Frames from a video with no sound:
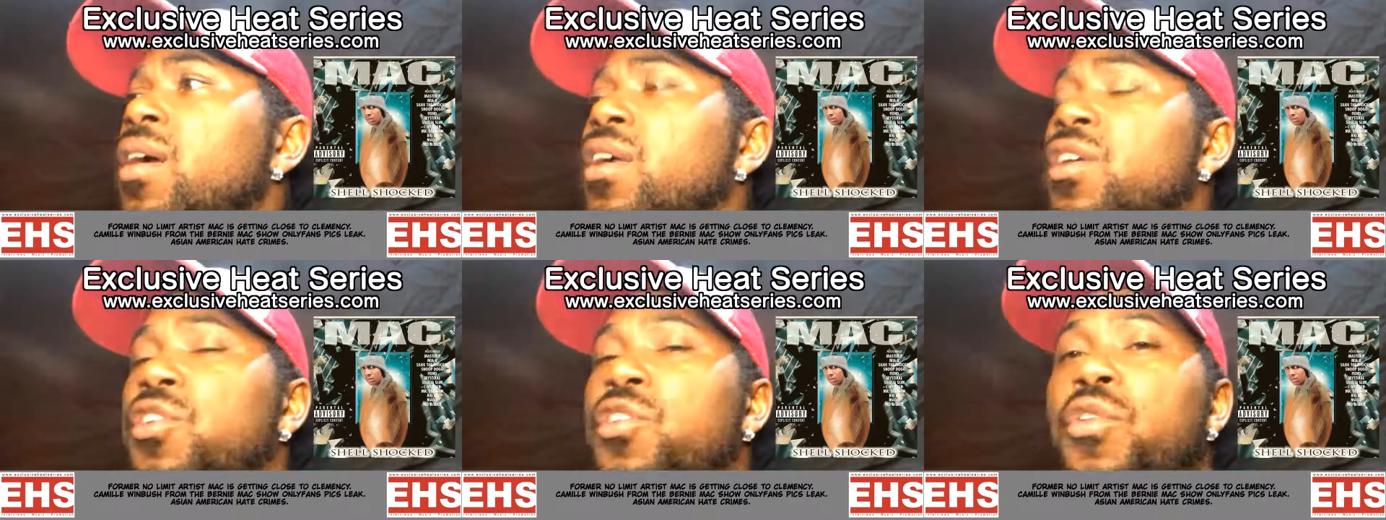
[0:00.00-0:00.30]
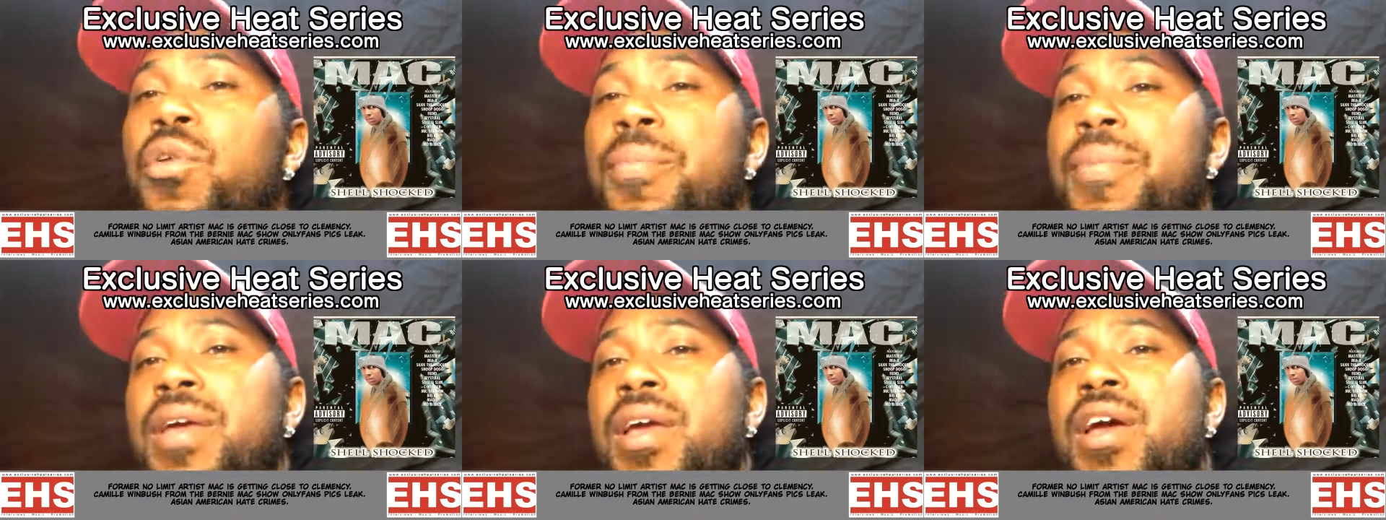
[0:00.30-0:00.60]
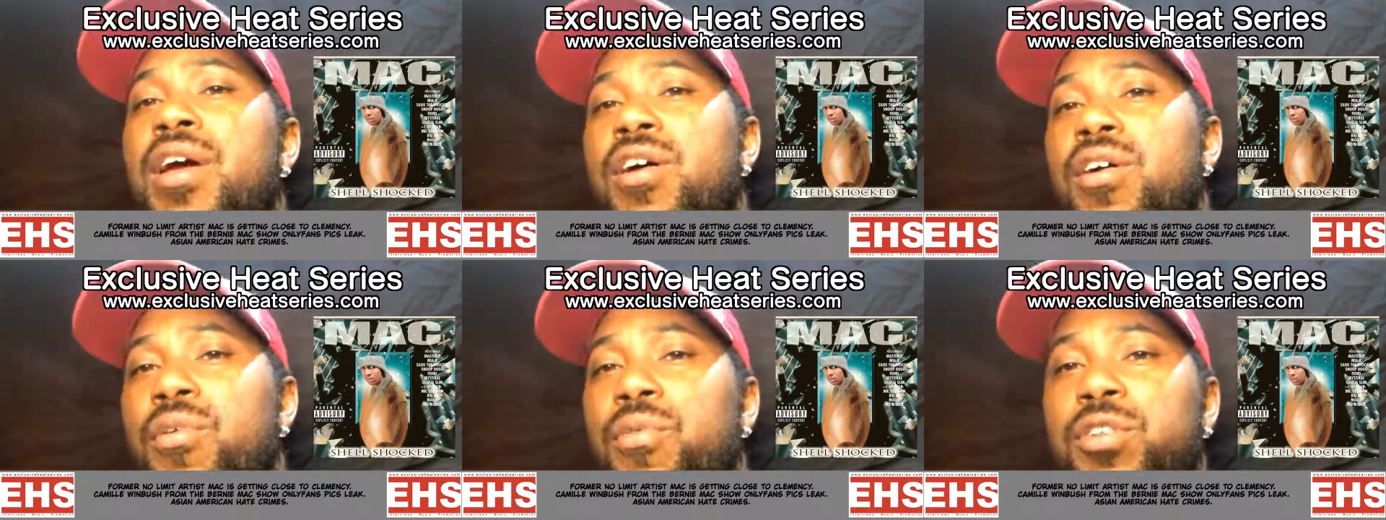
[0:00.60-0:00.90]
You will be
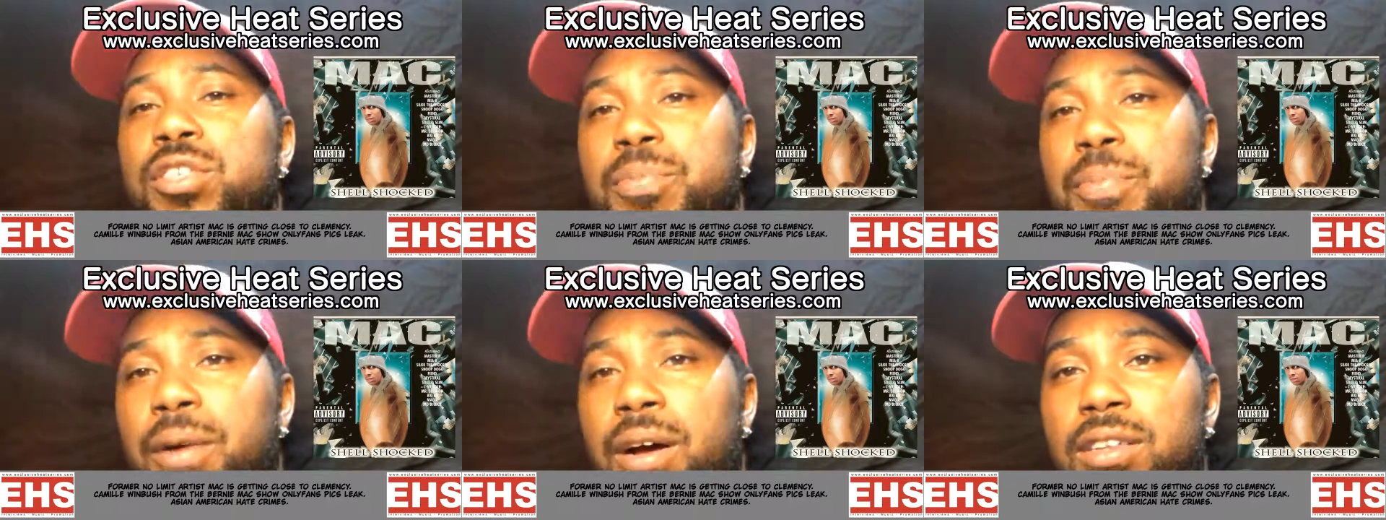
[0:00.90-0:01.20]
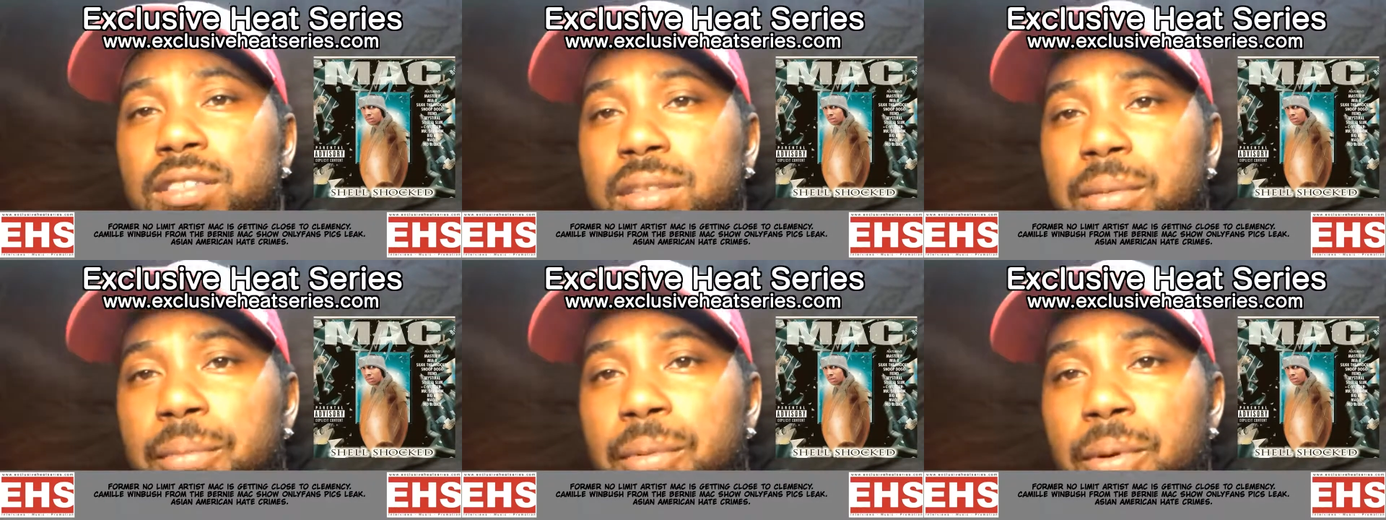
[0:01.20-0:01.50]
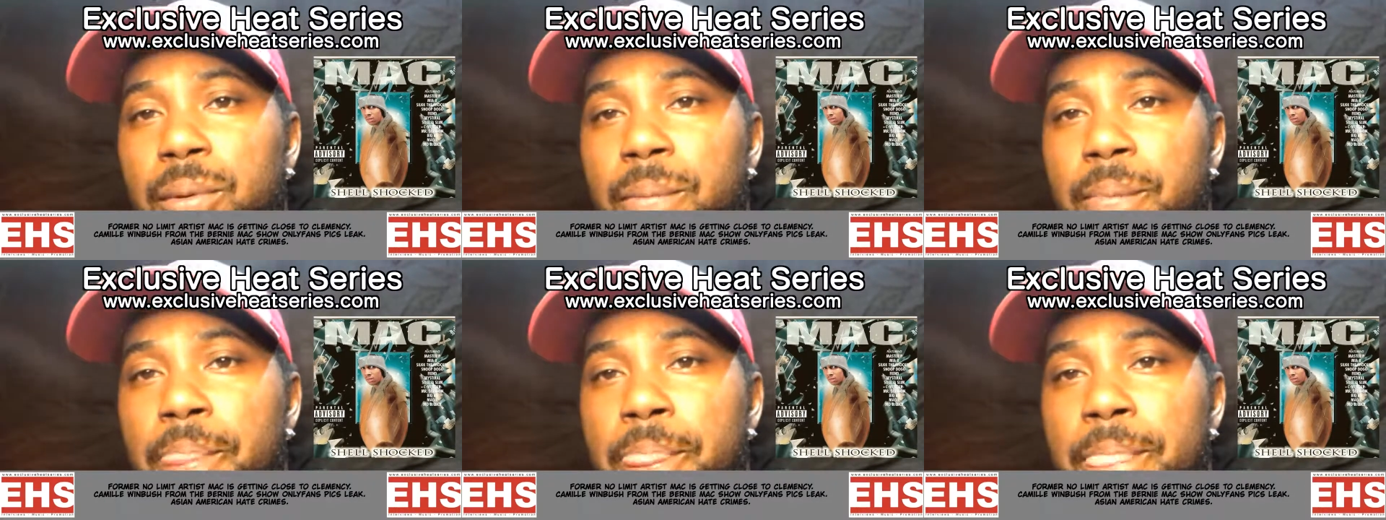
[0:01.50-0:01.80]
held
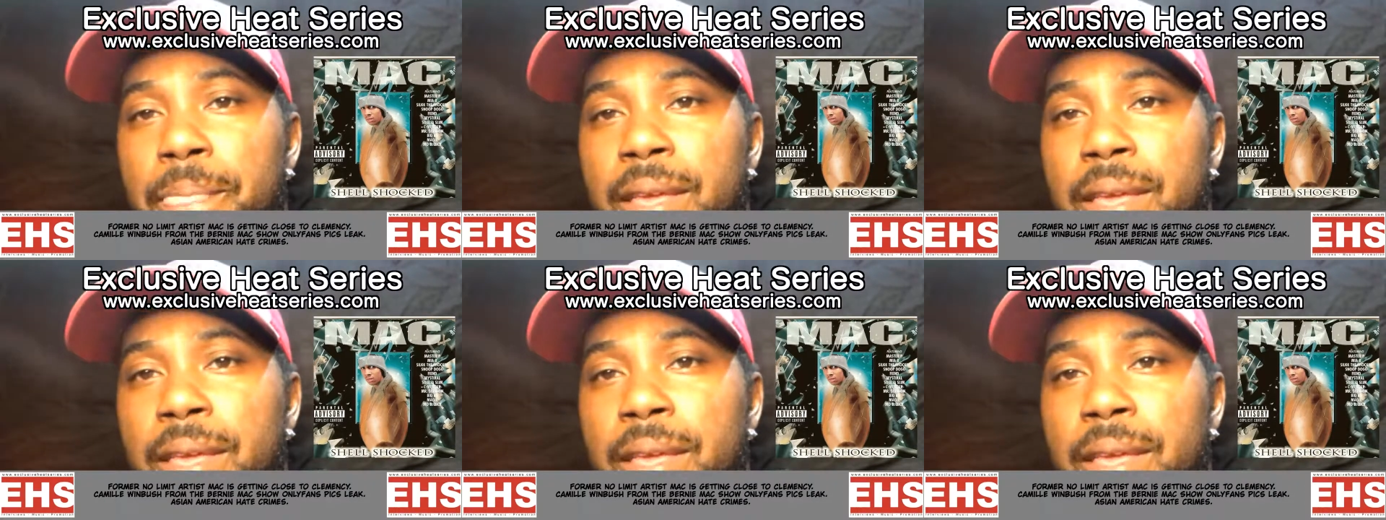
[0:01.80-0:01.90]
responsible